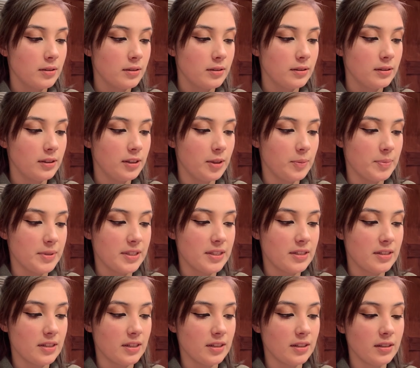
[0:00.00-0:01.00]

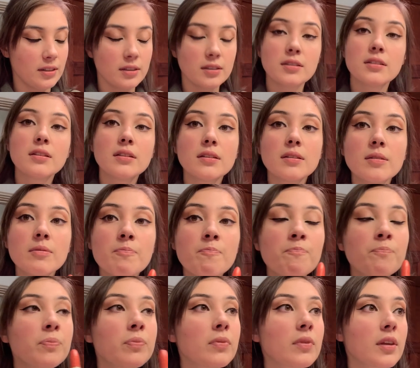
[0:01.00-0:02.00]
lipstick
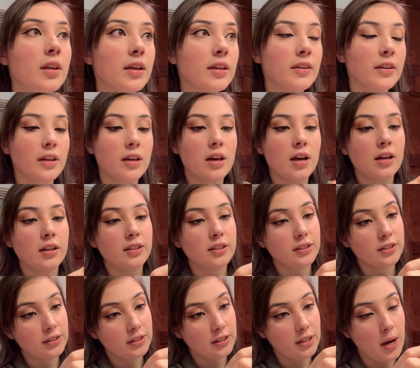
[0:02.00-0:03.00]
in the
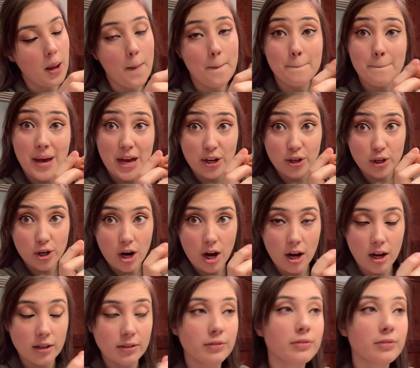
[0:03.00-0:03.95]
color Better Off.